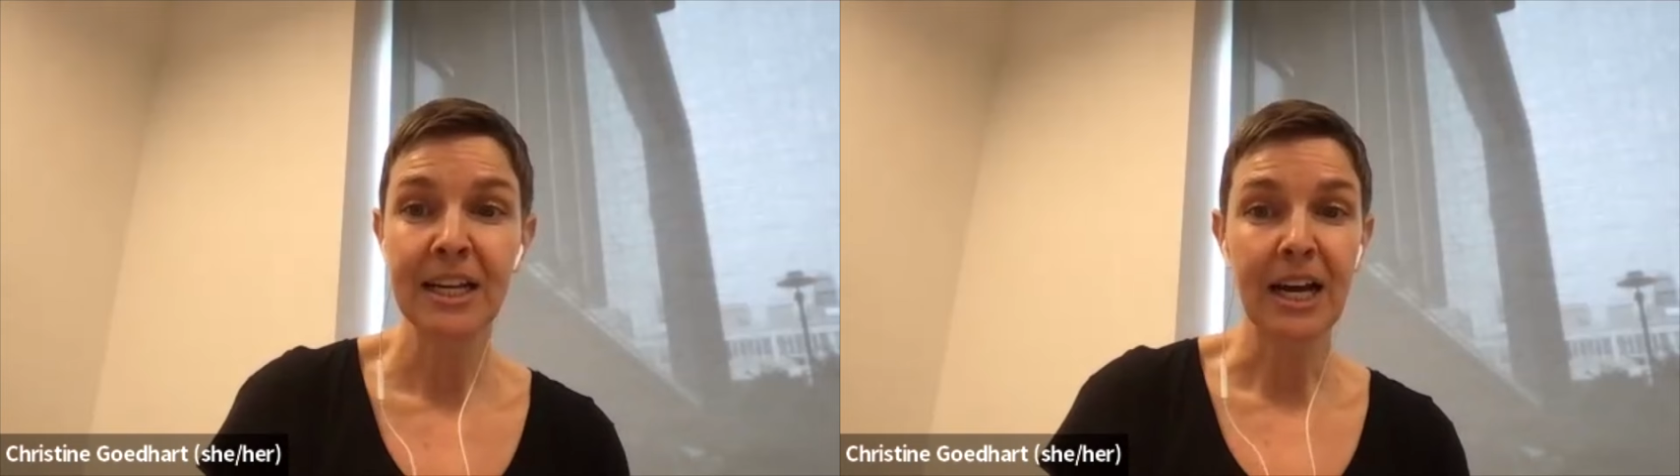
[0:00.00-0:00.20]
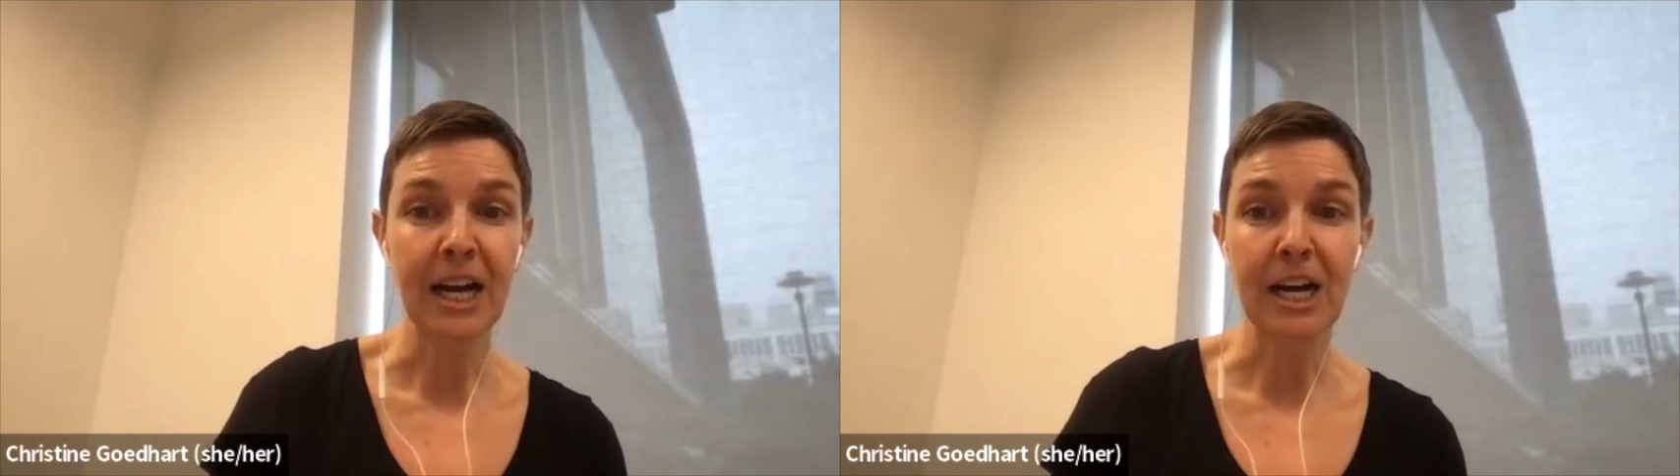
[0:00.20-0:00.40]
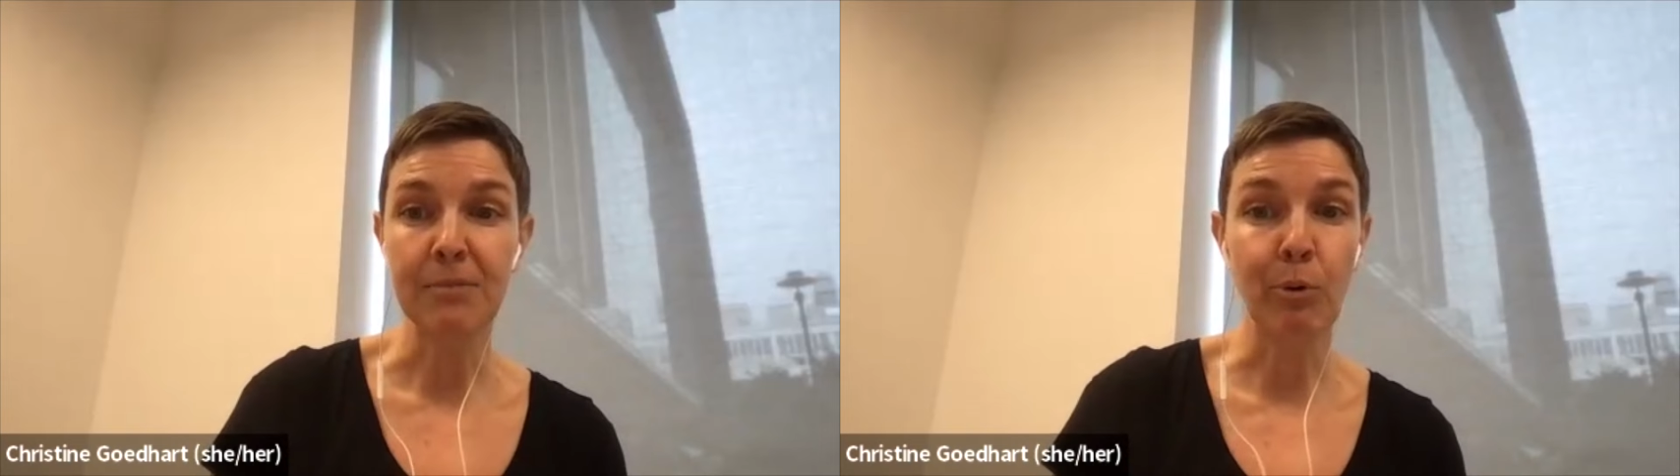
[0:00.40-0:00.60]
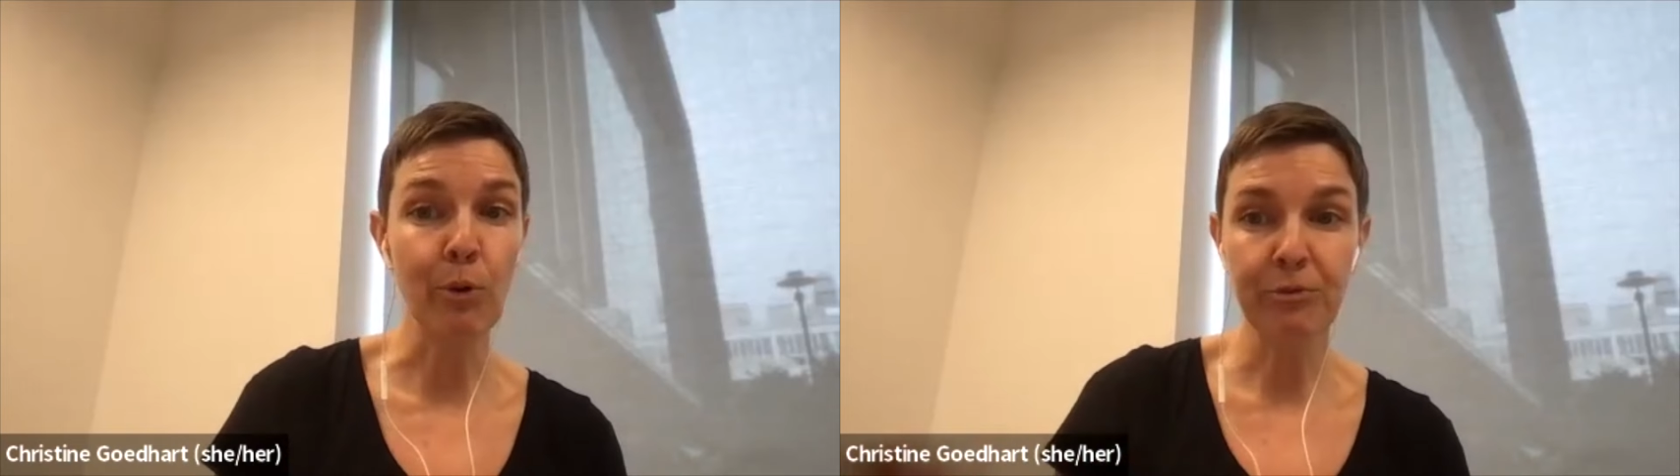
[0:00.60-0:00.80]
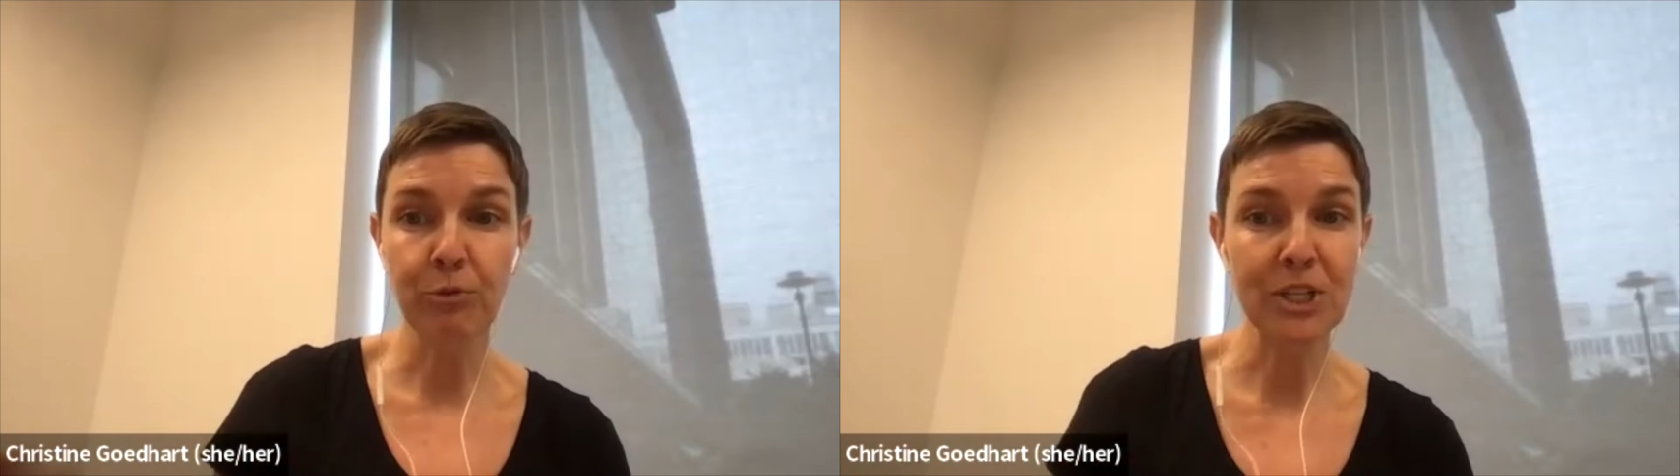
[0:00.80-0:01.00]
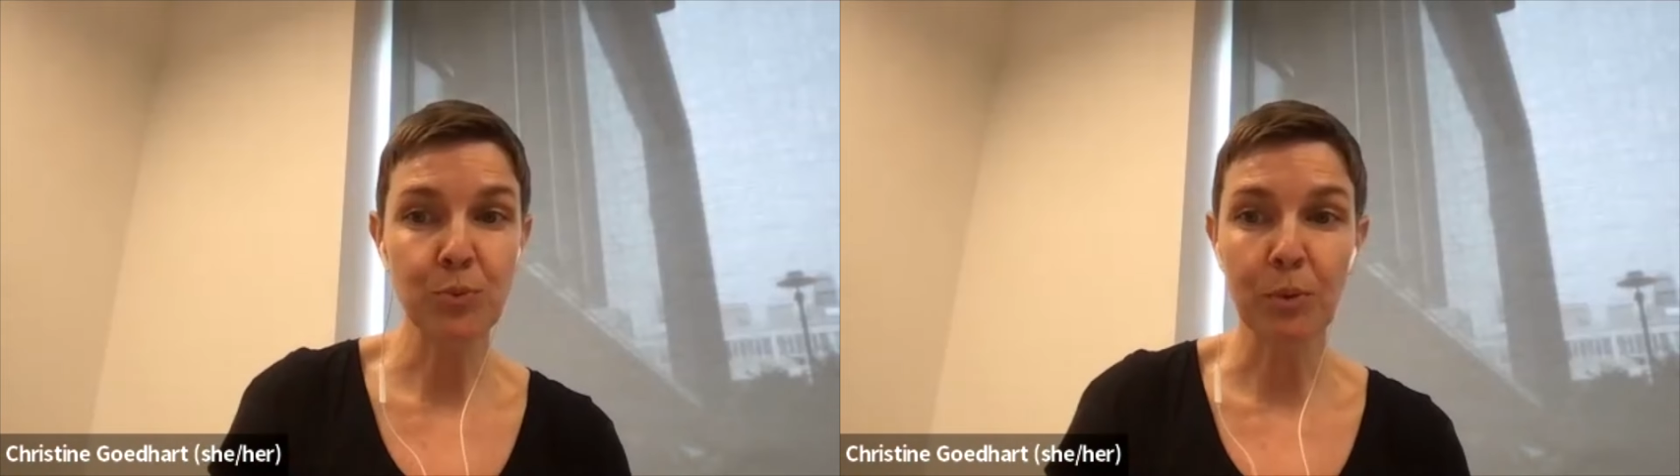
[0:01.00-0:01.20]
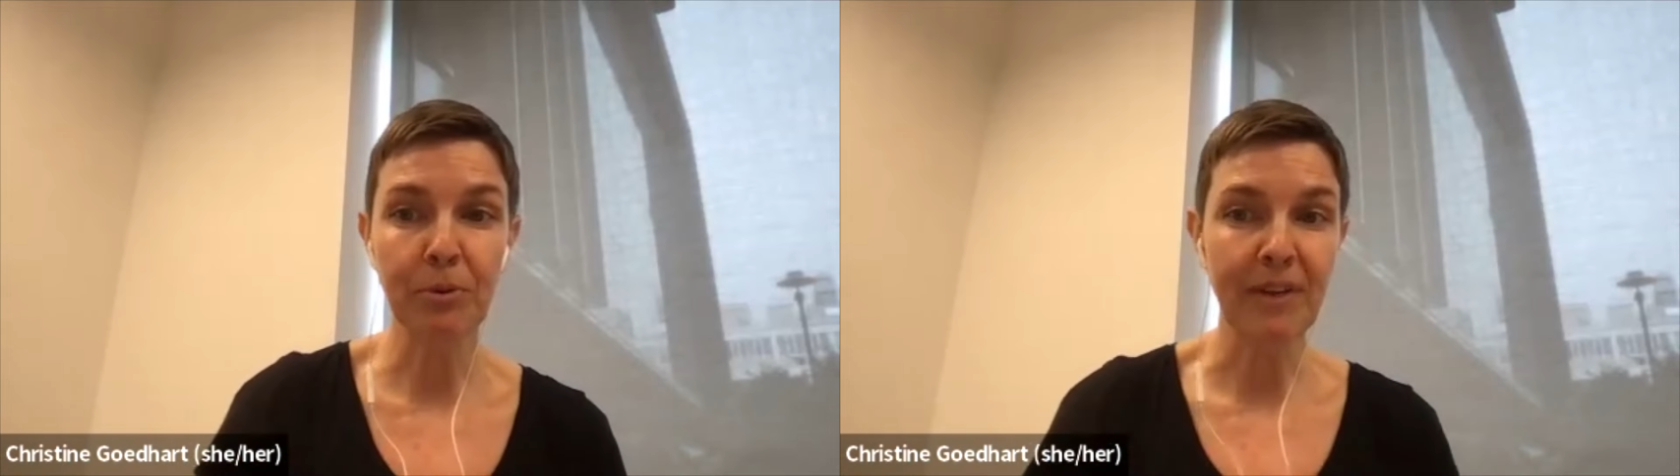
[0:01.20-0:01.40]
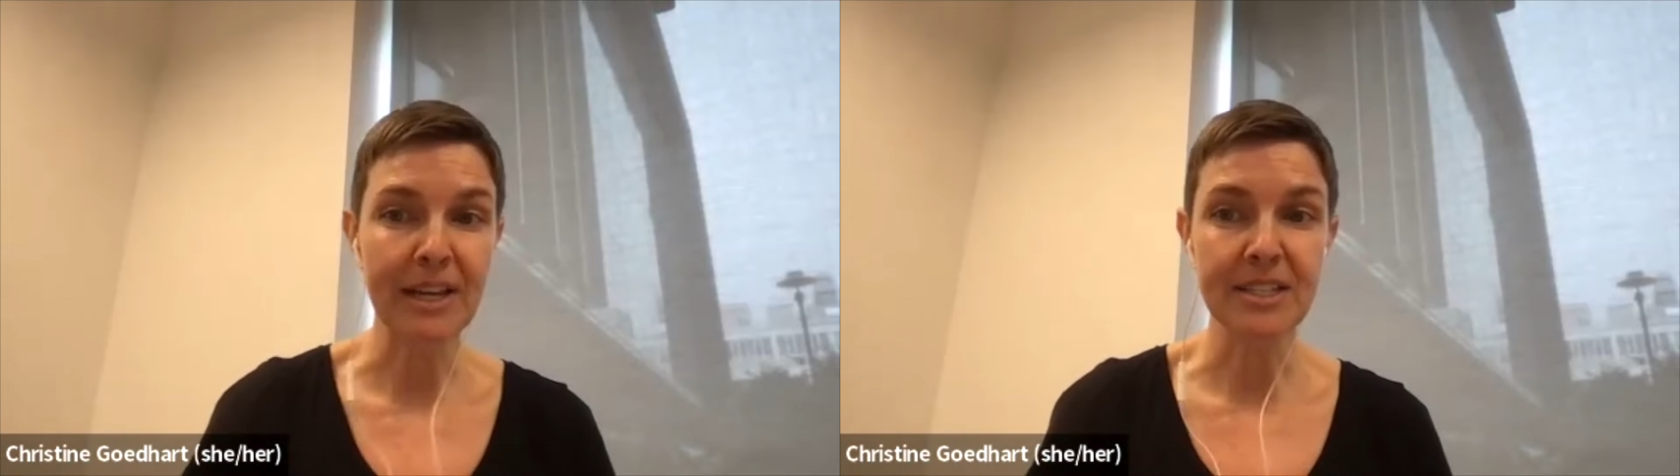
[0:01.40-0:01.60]
both of which will
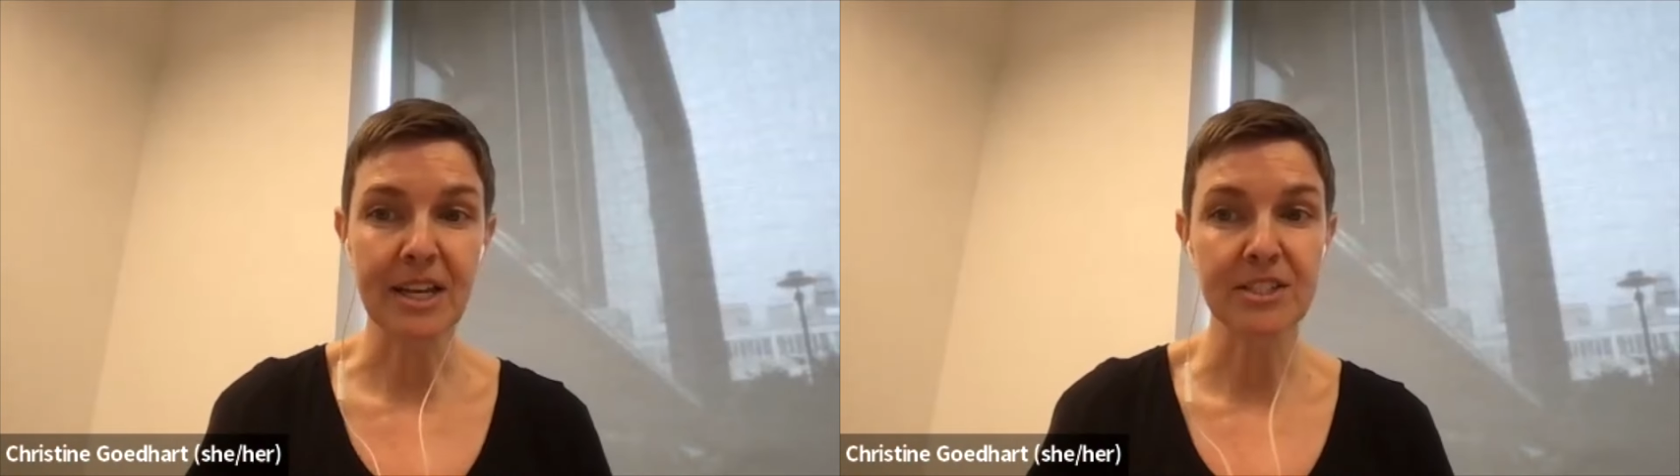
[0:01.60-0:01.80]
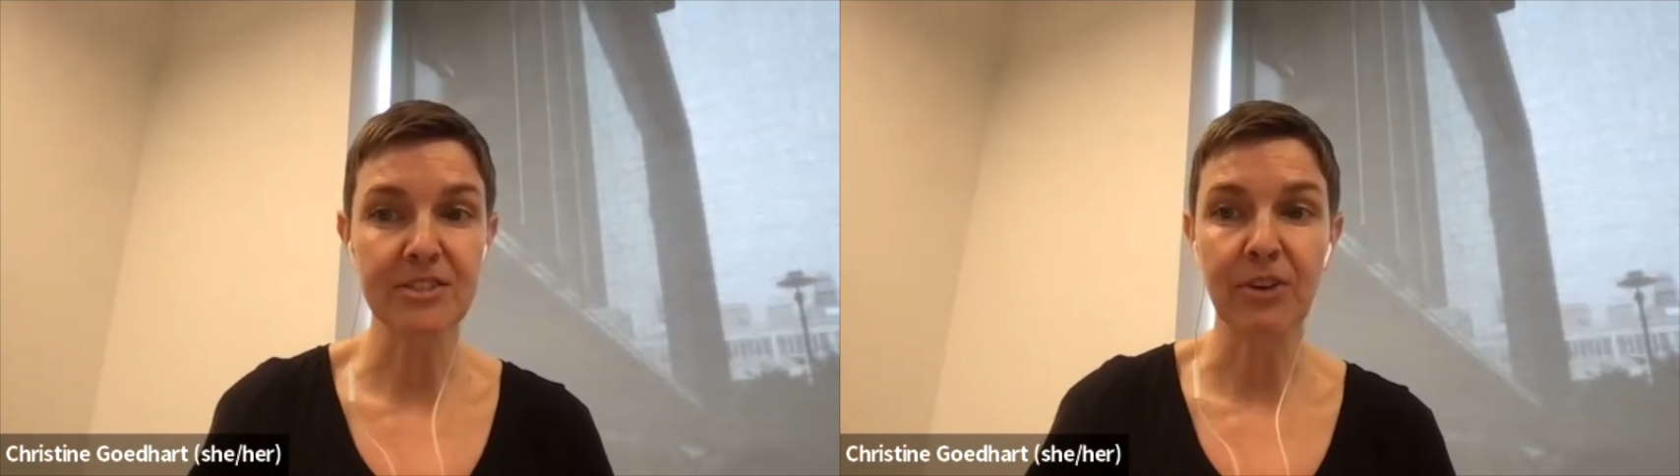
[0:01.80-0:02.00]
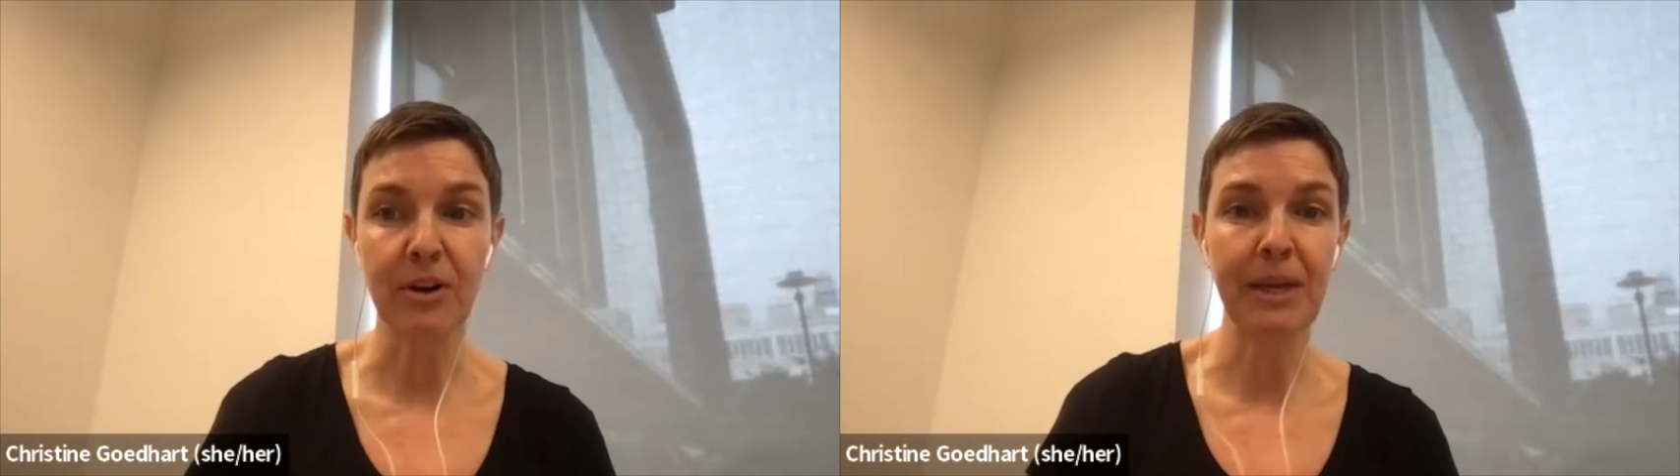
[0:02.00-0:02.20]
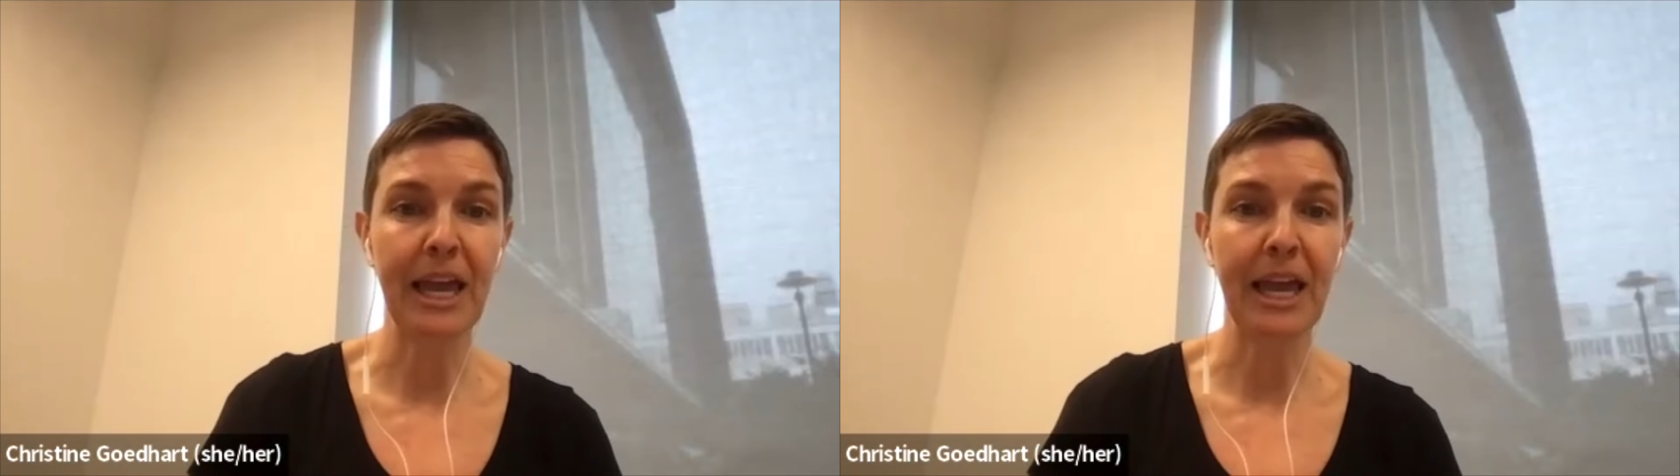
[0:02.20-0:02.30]
prevent us from being